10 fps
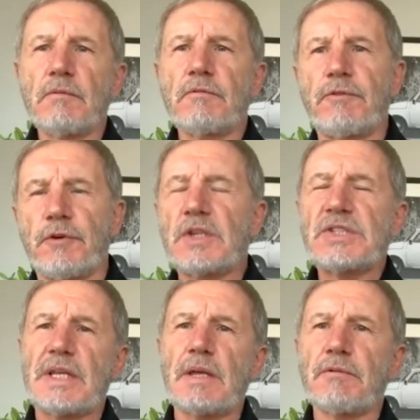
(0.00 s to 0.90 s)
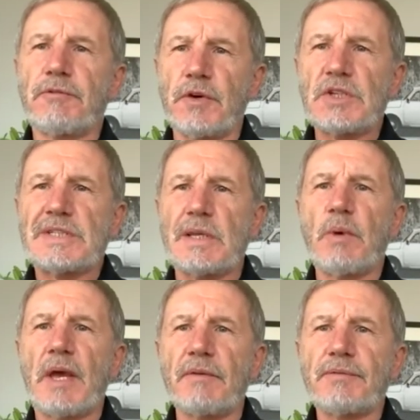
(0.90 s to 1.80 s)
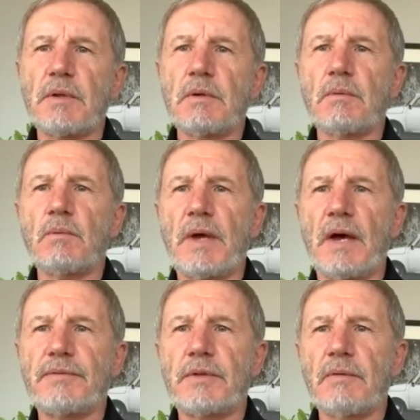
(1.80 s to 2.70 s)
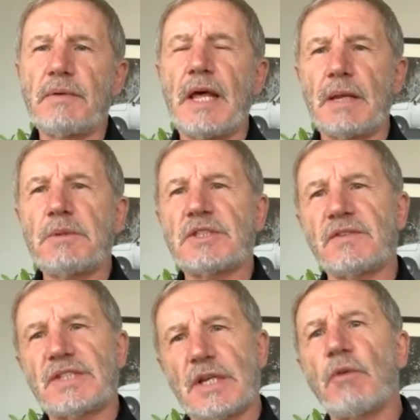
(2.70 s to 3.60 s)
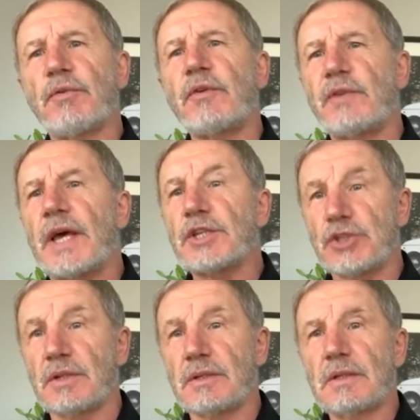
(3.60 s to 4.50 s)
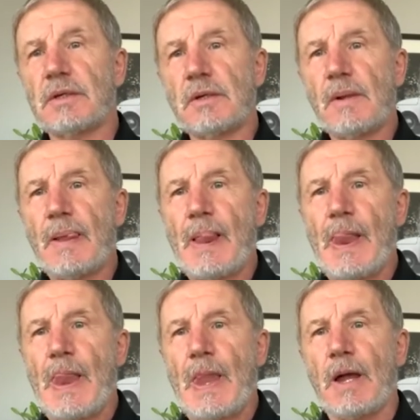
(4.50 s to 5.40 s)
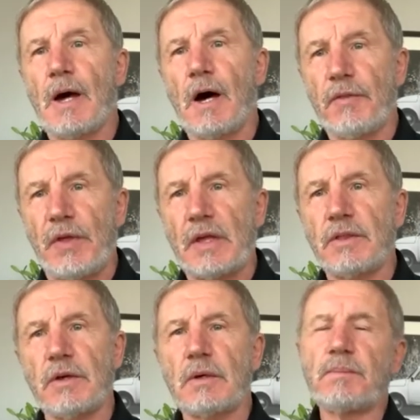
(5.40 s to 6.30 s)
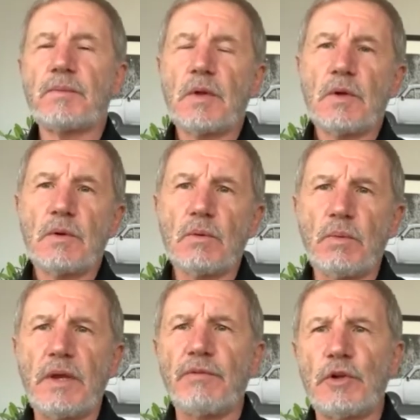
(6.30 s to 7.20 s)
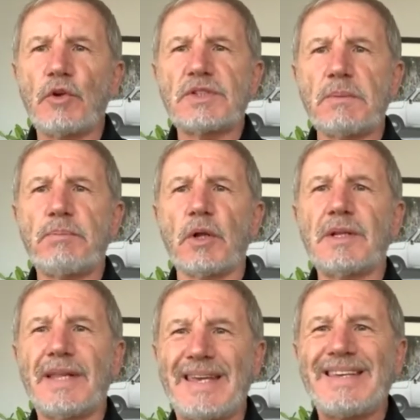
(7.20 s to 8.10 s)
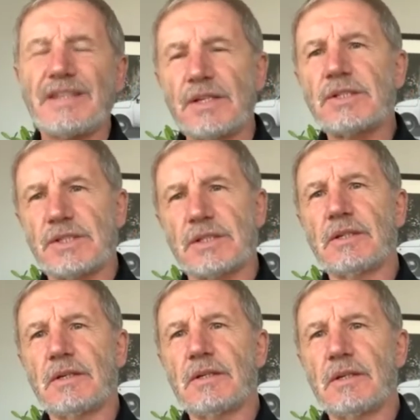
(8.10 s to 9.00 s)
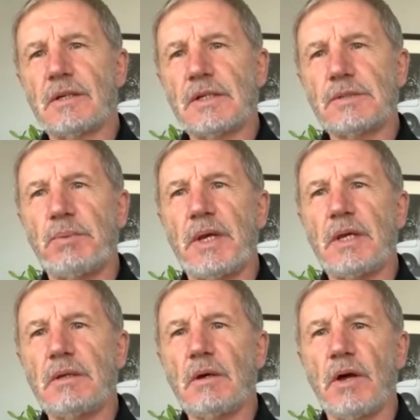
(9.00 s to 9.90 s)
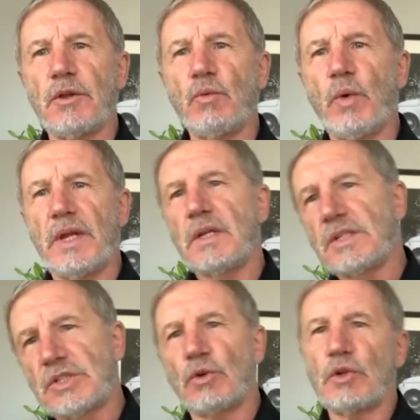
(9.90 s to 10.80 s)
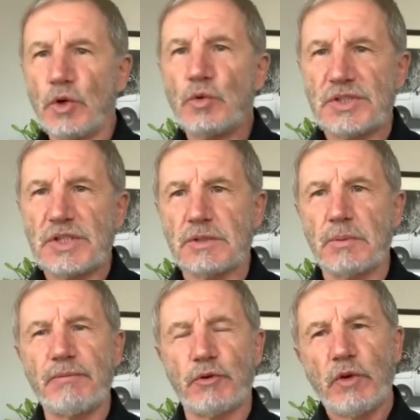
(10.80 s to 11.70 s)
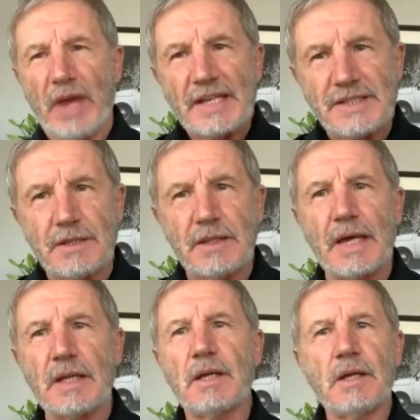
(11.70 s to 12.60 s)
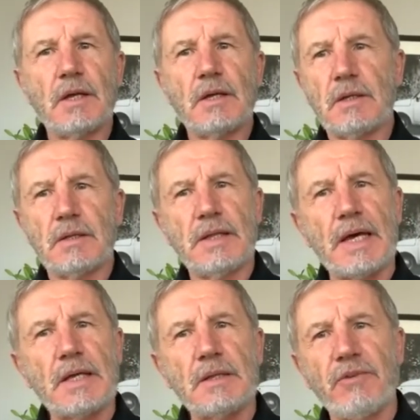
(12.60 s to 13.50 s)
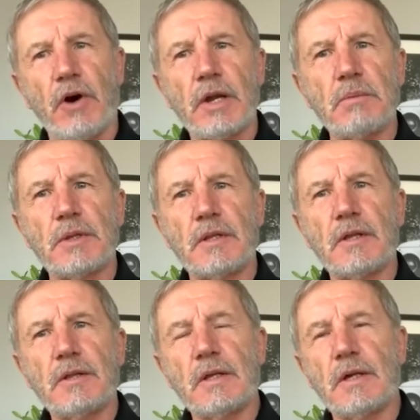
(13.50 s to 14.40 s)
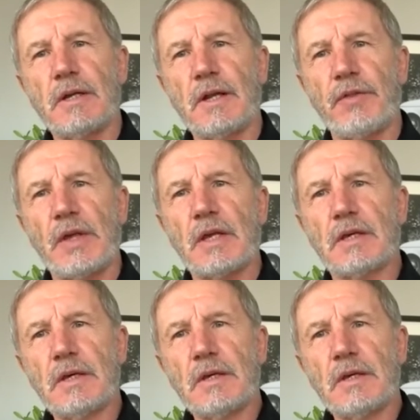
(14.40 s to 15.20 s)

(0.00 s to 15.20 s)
firstly, we have to have an element of self-reflection. I think that we have looked upon leaders as being either winners or losers. We've created that environment. And I think